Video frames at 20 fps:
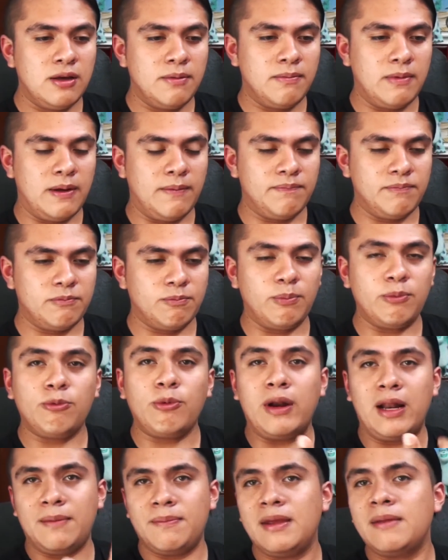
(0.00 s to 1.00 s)

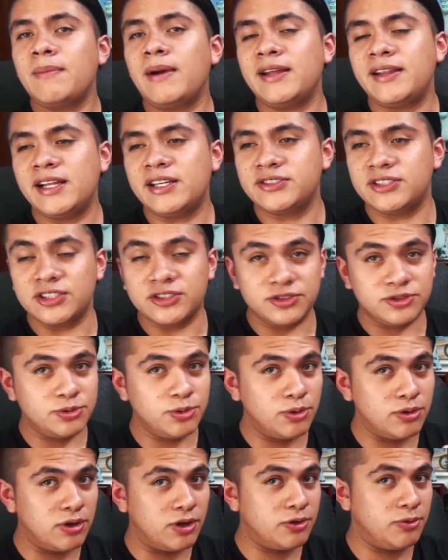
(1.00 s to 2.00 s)
What I mean by this is,
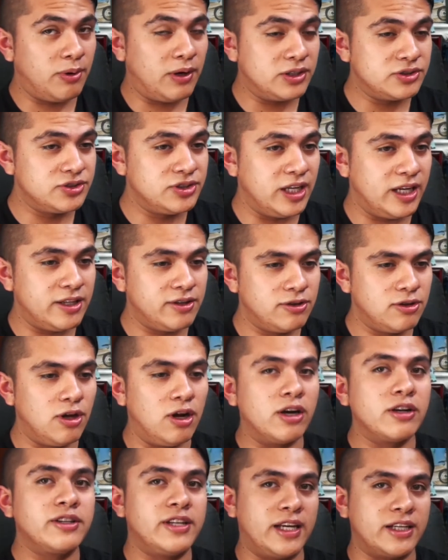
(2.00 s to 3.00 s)
do not translate
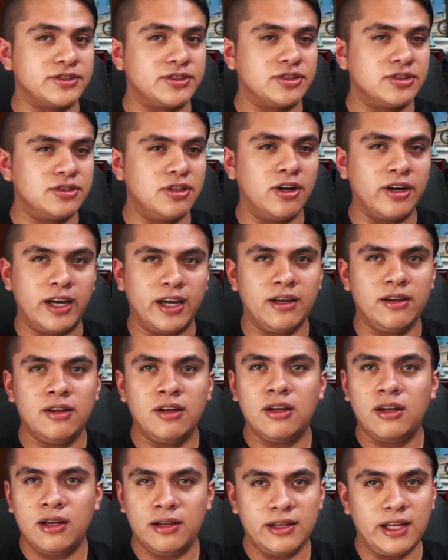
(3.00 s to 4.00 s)
long text. Okay.
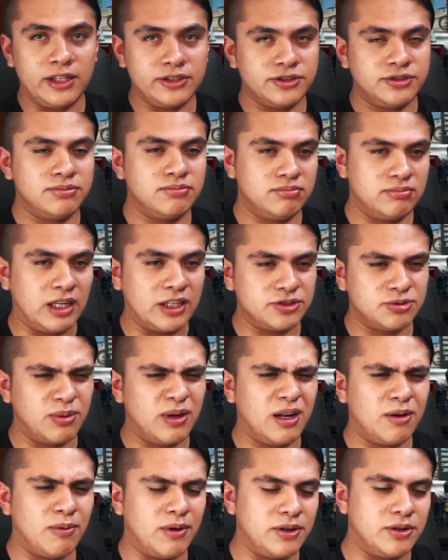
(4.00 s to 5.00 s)
That's
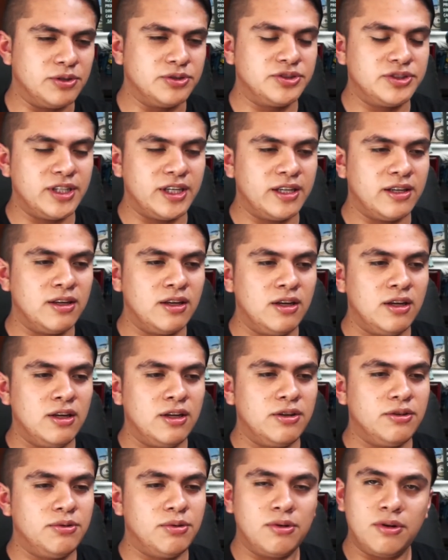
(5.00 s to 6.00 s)
what I want to say.
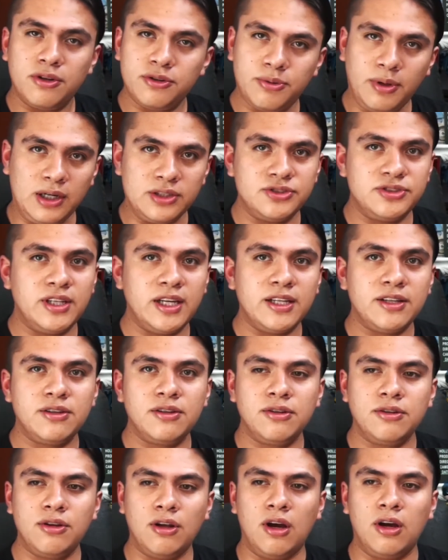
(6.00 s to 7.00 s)
Do not translate
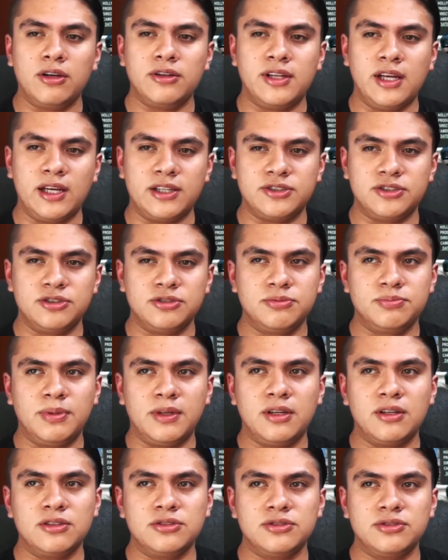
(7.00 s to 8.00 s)
long text,
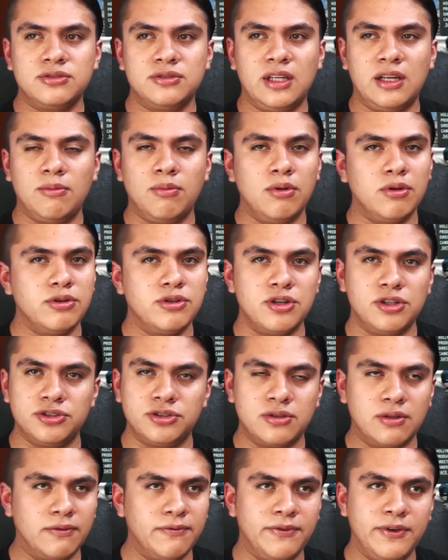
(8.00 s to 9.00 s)
because it will
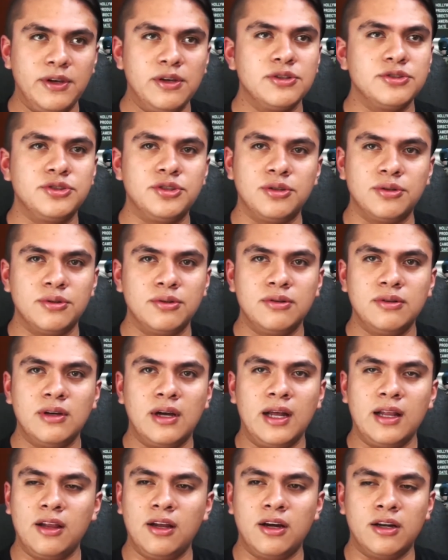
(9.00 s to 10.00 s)
just confuse you
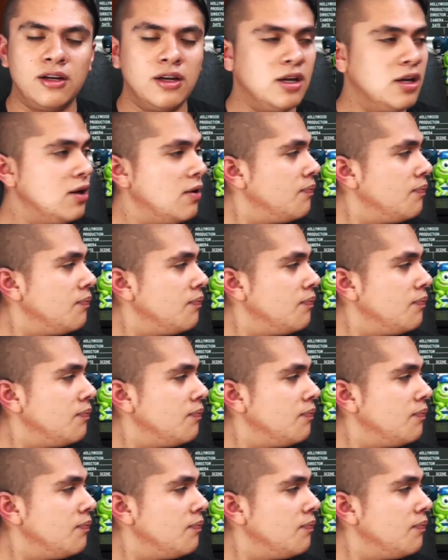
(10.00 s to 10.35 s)
a lot.